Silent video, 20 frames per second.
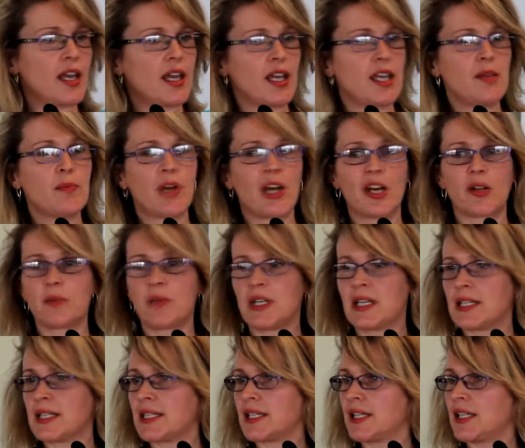emailed me
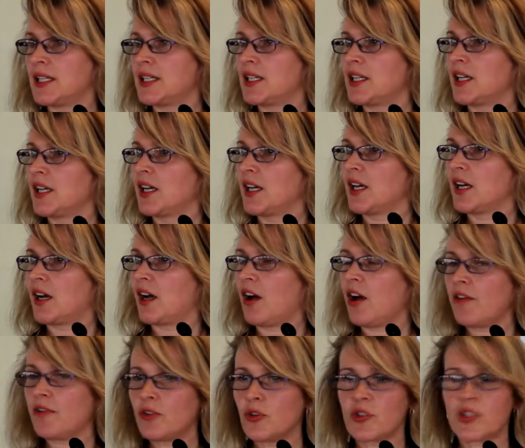and said,
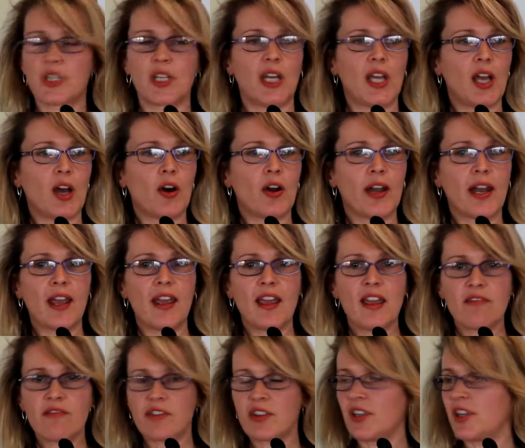I've looked on
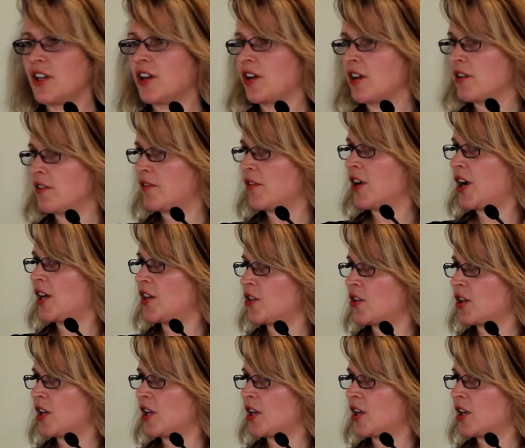everything I can find